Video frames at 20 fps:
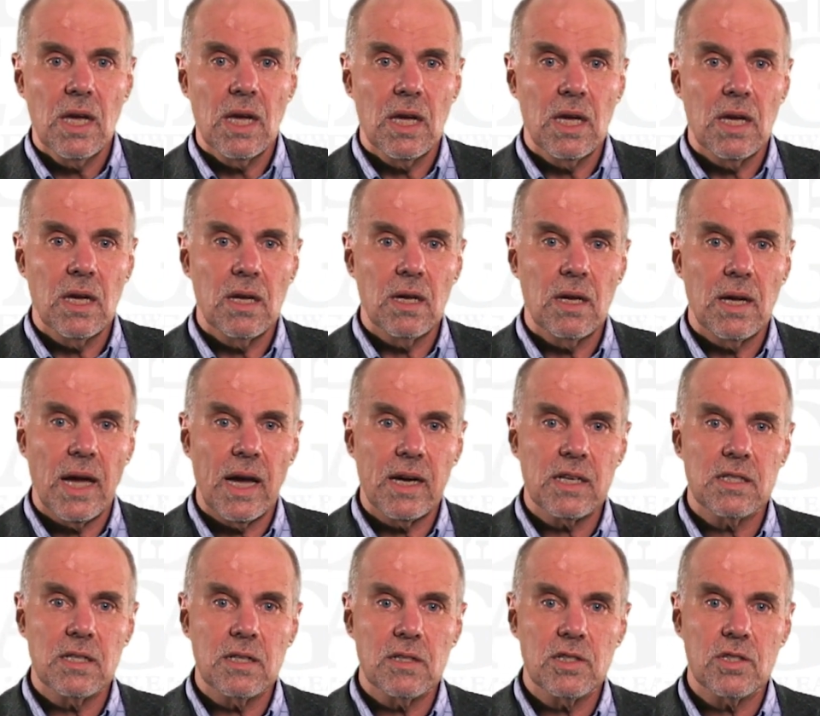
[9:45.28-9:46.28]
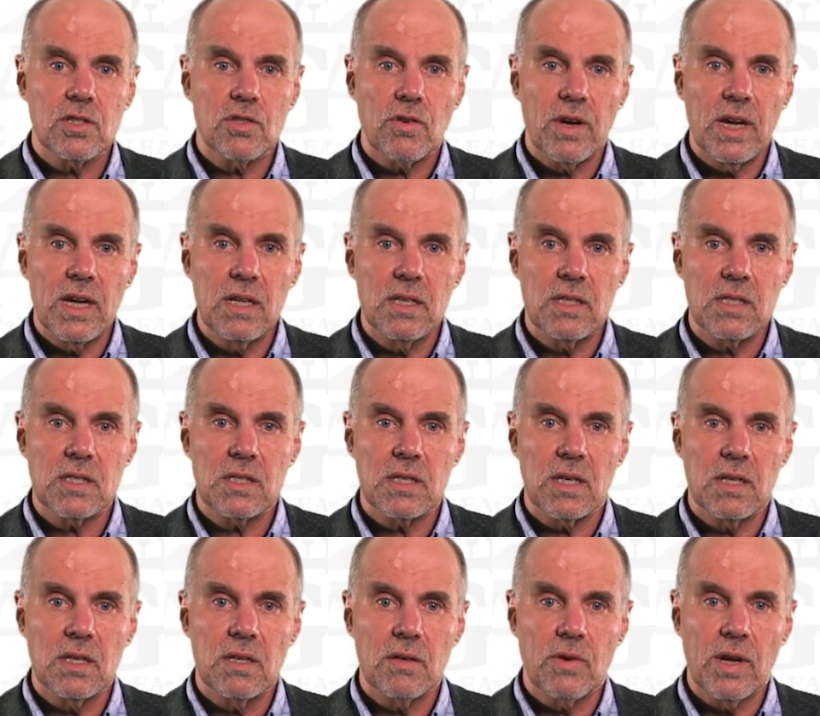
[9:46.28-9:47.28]
Axial strains
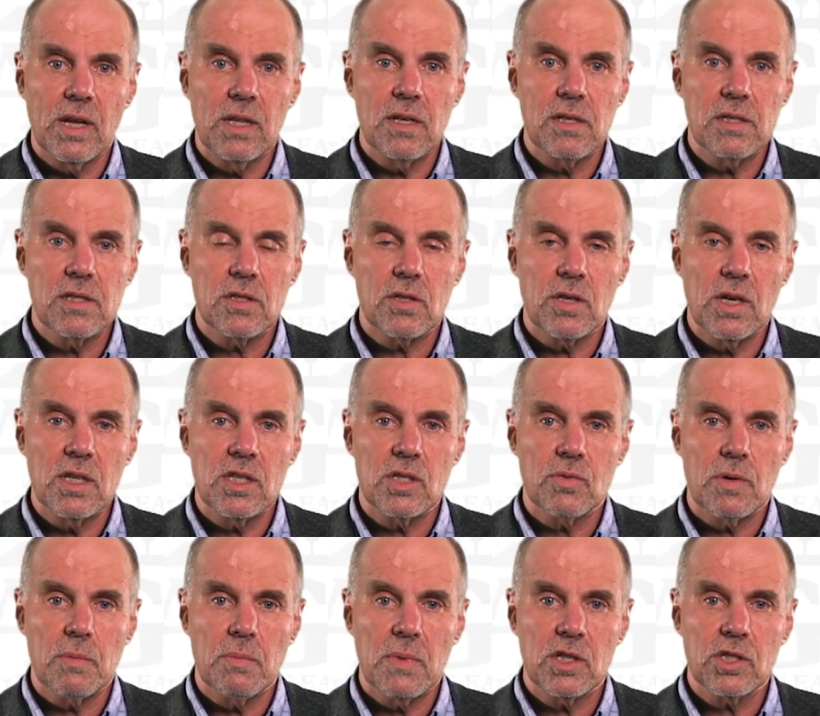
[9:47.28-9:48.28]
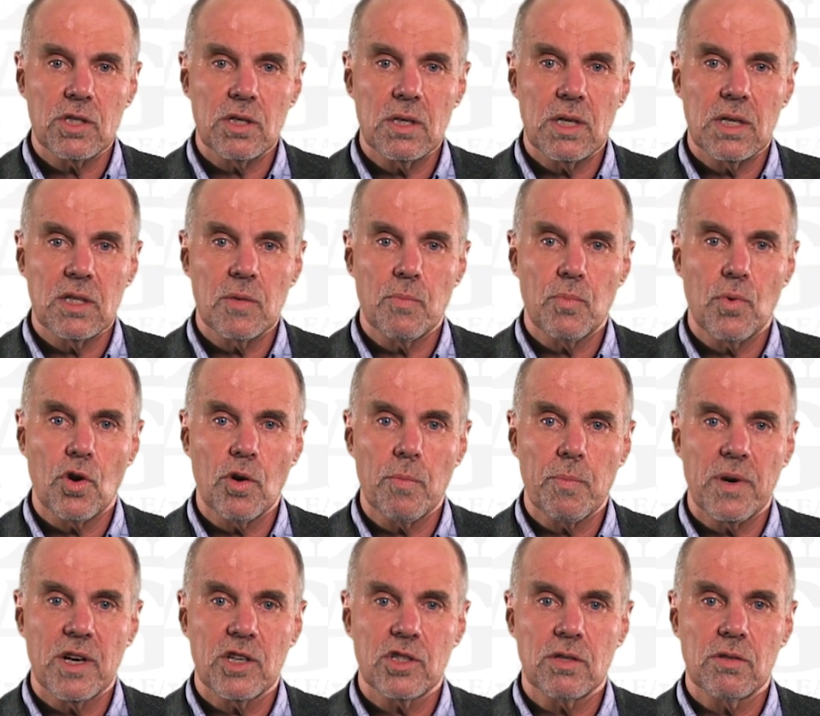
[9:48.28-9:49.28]
and the radial strains were measured, and the pore
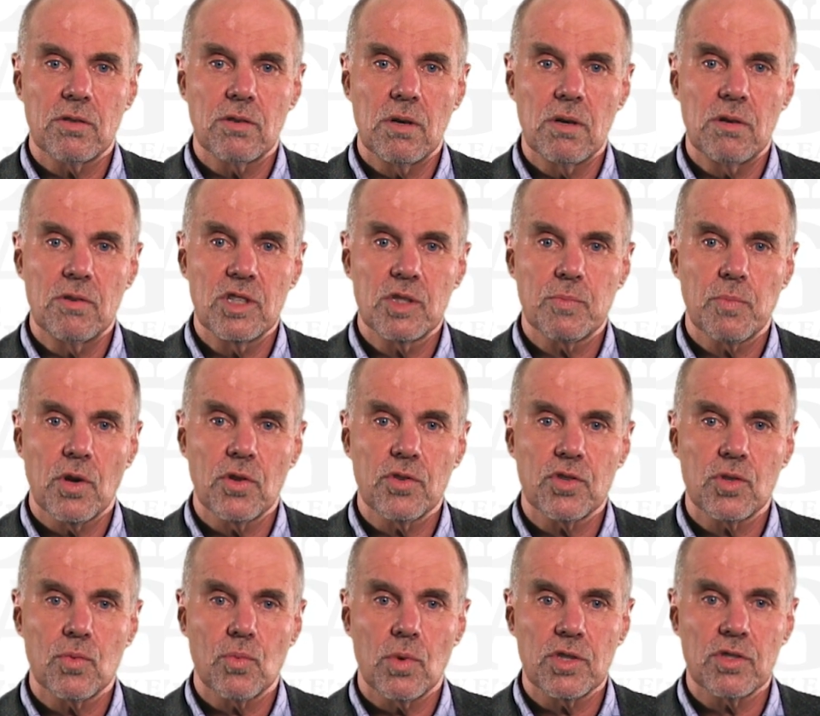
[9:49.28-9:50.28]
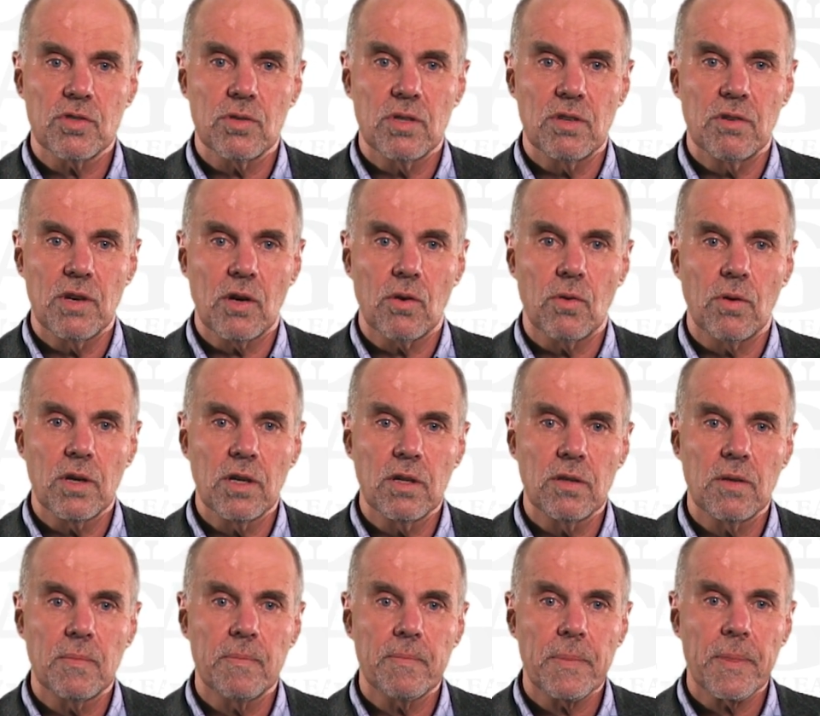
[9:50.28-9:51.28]
pressure response was
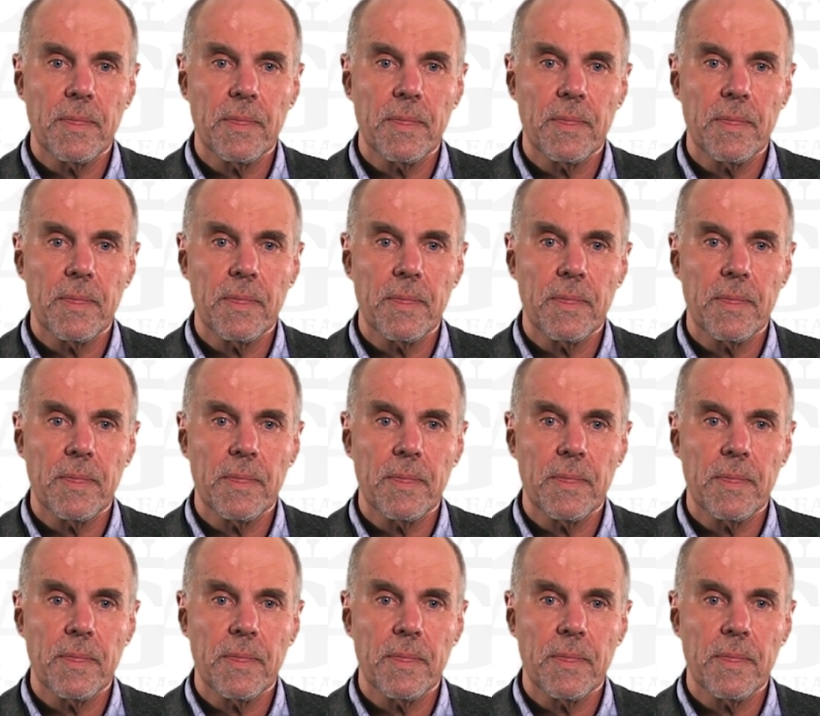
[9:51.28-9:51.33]
recorded.